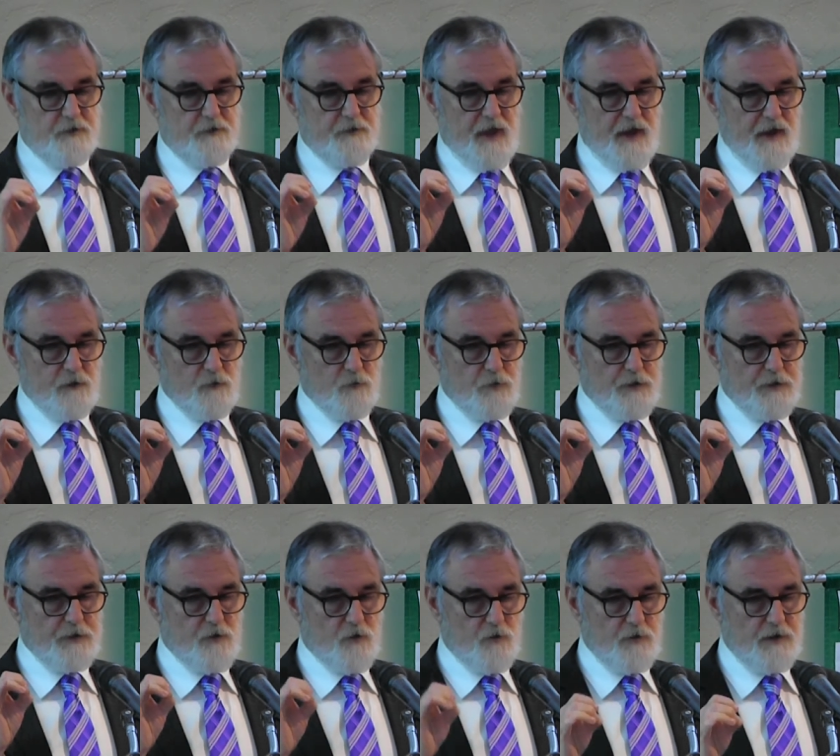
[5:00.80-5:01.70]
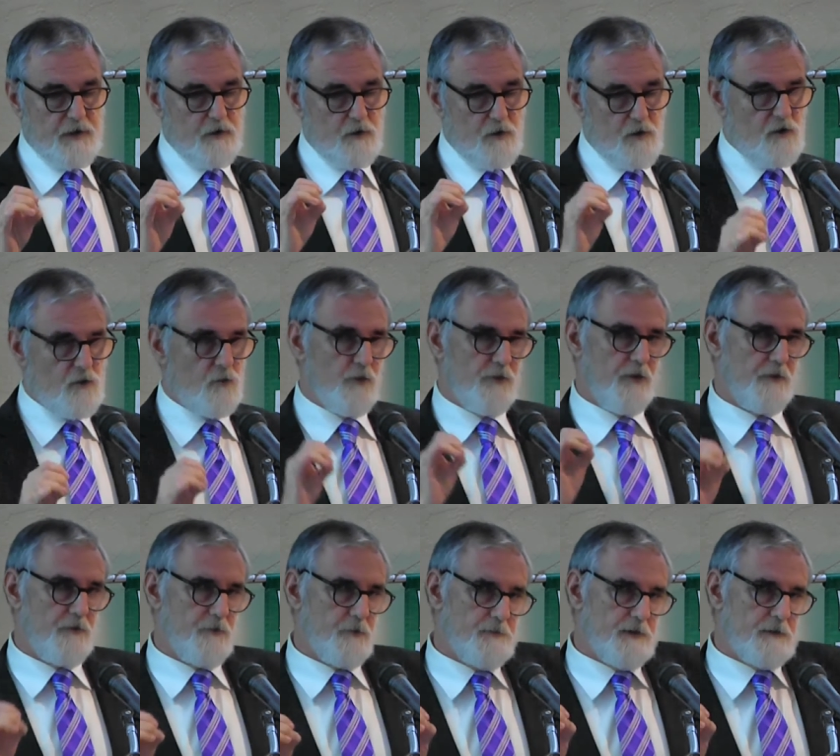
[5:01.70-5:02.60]
that we don't get along with
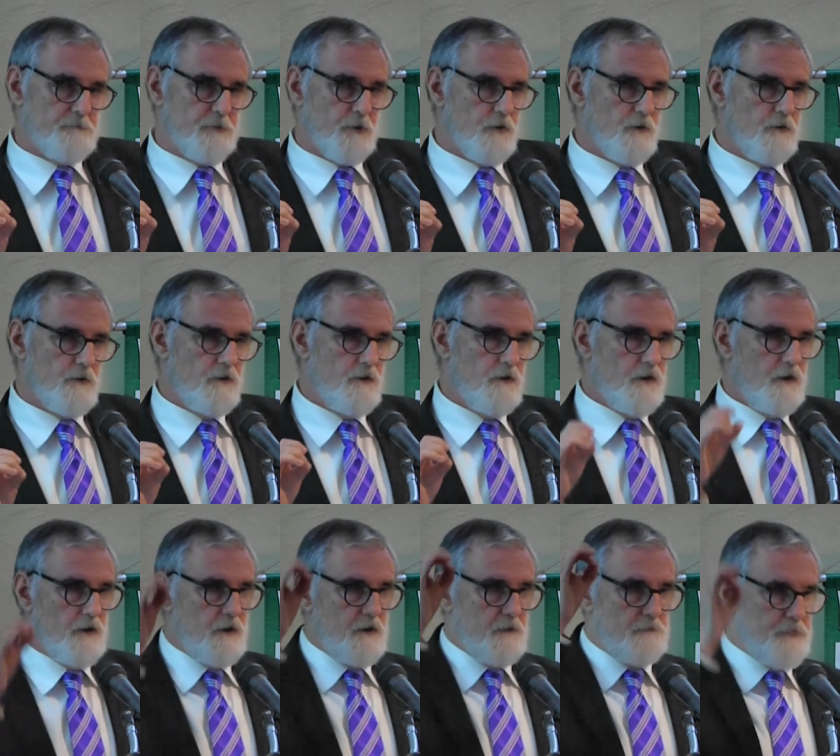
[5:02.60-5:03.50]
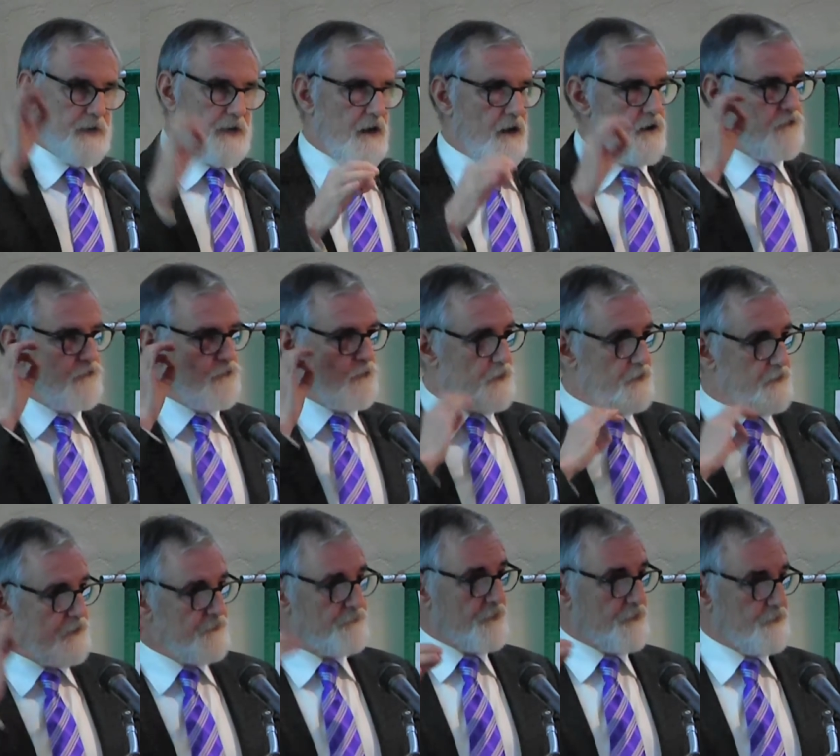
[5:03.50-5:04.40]
other people because we're
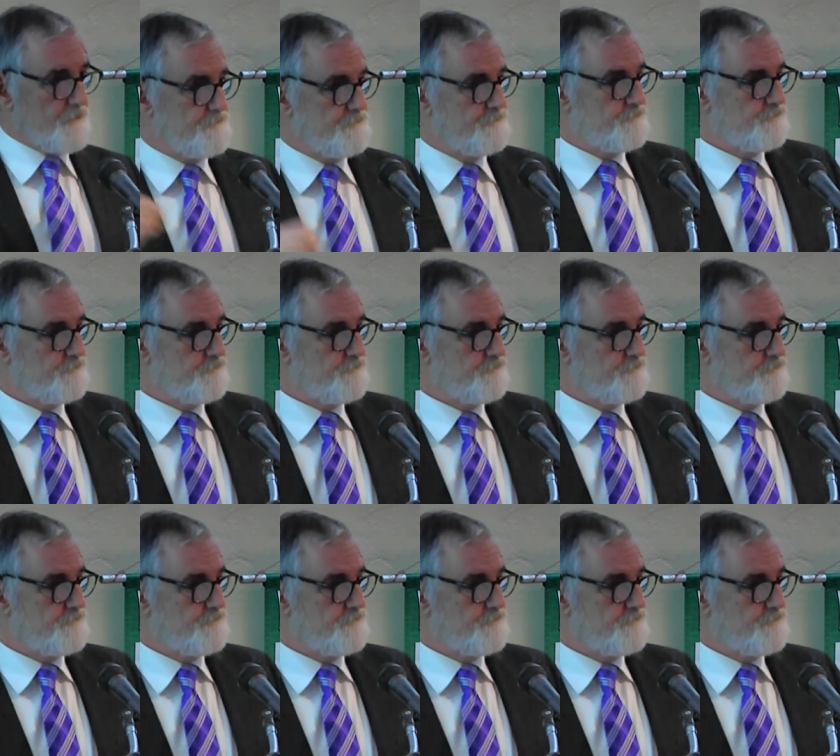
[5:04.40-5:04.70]
different